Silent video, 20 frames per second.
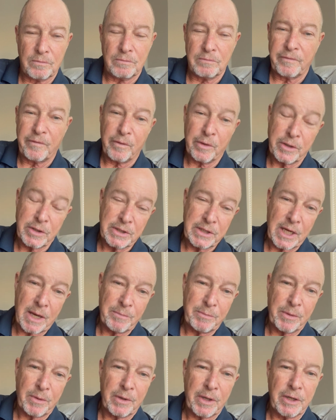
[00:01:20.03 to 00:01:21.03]
For
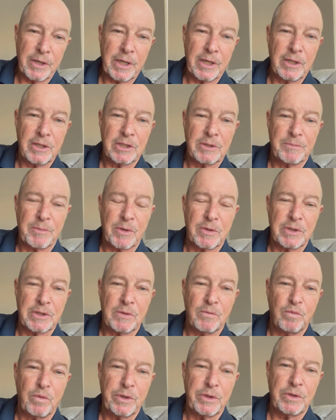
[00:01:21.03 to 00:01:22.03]
example, an English
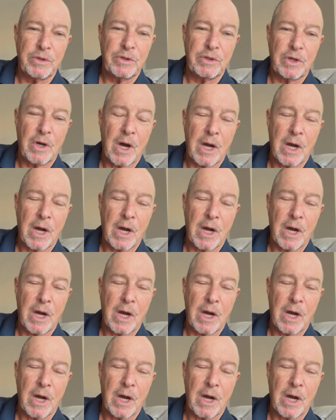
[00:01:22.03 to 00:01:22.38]
person wouldn't